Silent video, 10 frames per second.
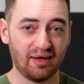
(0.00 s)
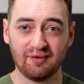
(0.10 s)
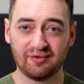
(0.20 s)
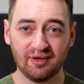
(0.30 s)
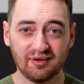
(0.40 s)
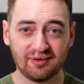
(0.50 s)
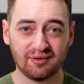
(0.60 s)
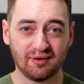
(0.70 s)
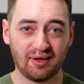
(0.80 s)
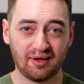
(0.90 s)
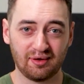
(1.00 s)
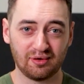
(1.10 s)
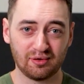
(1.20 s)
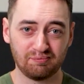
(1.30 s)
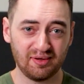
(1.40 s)
have sex,
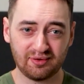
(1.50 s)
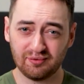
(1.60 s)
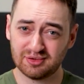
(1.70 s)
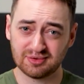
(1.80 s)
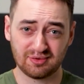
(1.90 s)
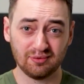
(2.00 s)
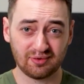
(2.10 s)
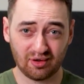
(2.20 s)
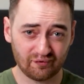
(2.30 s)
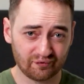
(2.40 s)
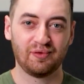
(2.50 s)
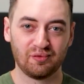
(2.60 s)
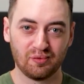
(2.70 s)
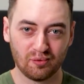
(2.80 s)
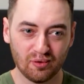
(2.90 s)
and basically just do stuff. The
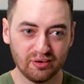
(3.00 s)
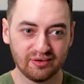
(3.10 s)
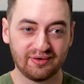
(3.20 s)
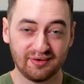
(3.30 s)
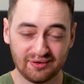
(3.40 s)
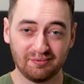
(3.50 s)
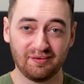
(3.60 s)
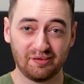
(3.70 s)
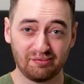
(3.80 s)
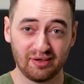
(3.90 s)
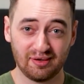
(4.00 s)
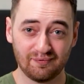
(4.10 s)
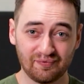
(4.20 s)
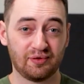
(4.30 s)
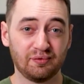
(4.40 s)
reward system of the
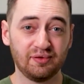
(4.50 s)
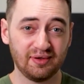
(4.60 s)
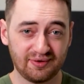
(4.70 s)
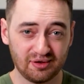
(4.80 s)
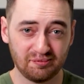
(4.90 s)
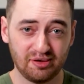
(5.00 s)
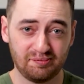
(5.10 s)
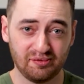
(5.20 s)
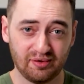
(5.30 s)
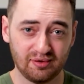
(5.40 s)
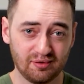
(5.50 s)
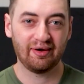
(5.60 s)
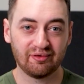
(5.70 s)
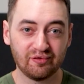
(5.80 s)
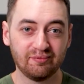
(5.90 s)
brain, it's really easy to manipulate.
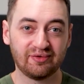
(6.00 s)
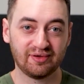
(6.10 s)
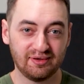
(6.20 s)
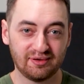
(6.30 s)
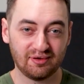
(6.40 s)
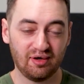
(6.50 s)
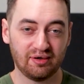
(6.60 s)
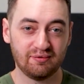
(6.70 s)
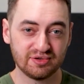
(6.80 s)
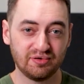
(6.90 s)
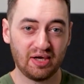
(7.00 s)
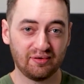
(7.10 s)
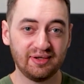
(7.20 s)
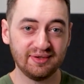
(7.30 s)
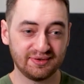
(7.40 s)
Algorithms like TikTok have shown how
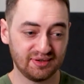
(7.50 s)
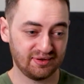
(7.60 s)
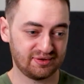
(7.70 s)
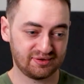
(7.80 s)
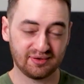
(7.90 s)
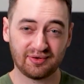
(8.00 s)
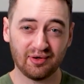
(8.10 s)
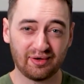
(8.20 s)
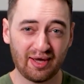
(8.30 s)
easy it is just to suck